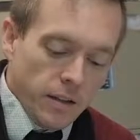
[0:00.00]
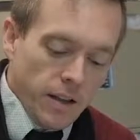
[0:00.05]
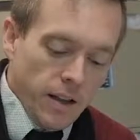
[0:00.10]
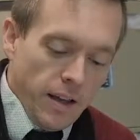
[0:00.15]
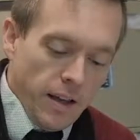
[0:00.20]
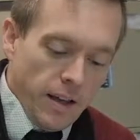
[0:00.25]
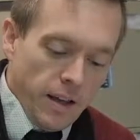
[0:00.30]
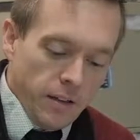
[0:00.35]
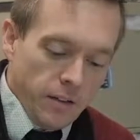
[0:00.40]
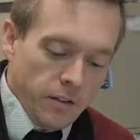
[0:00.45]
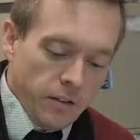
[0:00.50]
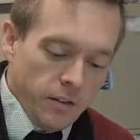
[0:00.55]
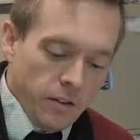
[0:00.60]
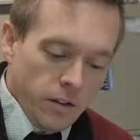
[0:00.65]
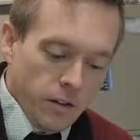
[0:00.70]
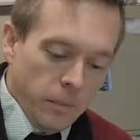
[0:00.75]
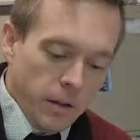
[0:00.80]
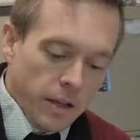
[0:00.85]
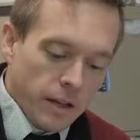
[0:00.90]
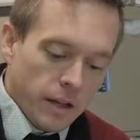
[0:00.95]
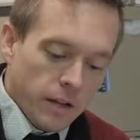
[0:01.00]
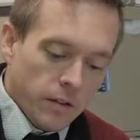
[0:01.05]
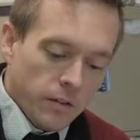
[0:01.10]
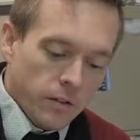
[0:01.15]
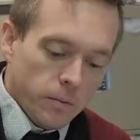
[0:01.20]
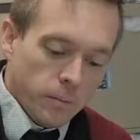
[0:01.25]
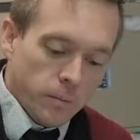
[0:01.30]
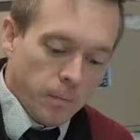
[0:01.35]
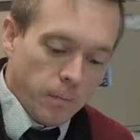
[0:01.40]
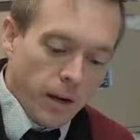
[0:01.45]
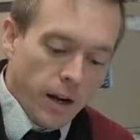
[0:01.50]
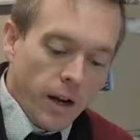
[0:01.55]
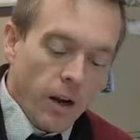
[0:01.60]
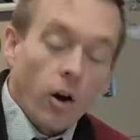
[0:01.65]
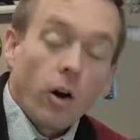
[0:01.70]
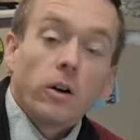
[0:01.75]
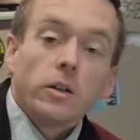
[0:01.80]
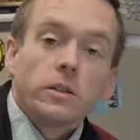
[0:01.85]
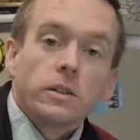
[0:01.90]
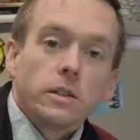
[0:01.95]
that because my
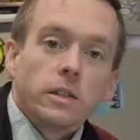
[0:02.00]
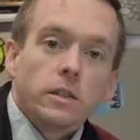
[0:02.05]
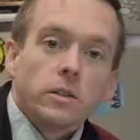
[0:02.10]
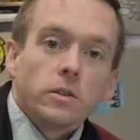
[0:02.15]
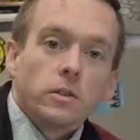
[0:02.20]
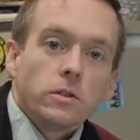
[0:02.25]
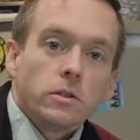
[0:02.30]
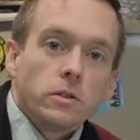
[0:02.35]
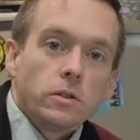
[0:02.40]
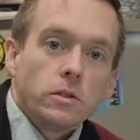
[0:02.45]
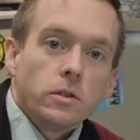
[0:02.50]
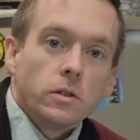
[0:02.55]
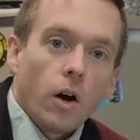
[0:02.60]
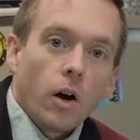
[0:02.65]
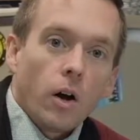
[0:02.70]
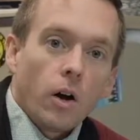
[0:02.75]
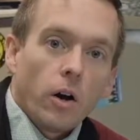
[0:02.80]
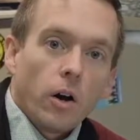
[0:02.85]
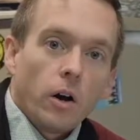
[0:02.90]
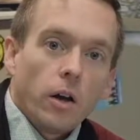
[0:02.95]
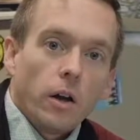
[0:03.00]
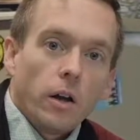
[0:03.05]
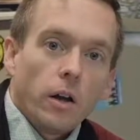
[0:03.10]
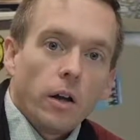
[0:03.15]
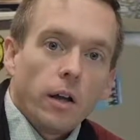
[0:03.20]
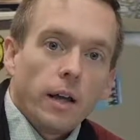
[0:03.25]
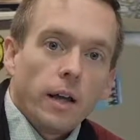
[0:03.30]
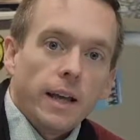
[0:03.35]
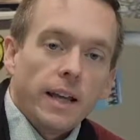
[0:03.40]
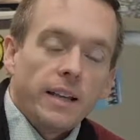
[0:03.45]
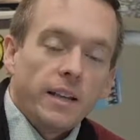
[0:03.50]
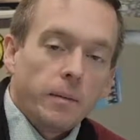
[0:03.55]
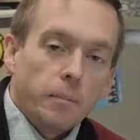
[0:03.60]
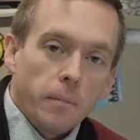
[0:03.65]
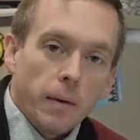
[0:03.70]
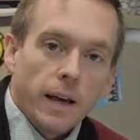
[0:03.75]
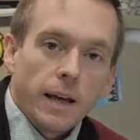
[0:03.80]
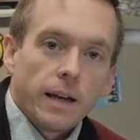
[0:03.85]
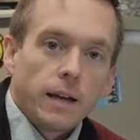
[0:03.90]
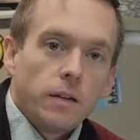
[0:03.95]
art skills are in
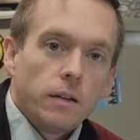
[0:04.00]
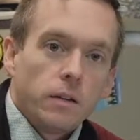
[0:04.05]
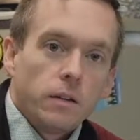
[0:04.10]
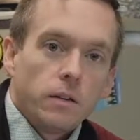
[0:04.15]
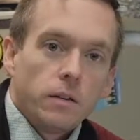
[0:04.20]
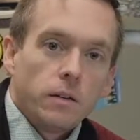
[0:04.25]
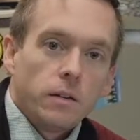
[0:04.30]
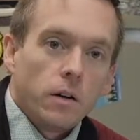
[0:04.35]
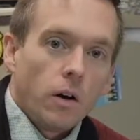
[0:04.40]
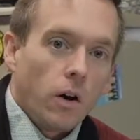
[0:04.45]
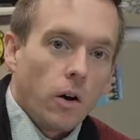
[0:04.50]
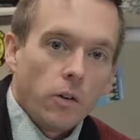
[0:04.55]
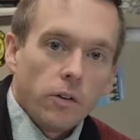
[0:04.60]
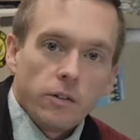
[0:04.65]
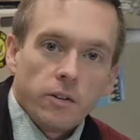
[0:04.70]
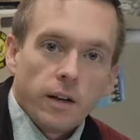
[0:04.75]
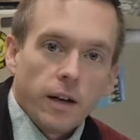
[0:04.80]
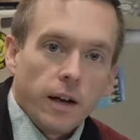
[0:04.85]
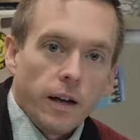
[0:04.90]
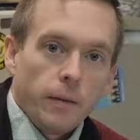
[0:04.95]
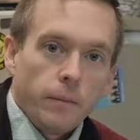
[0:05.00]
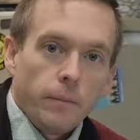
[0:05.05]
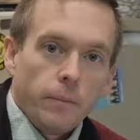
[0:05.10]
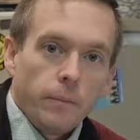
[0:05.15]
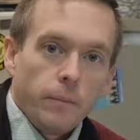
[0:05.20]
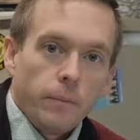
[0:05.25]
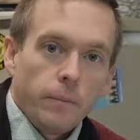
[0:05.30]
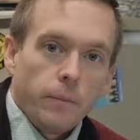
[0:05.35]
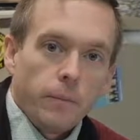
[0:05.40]
demand all the time,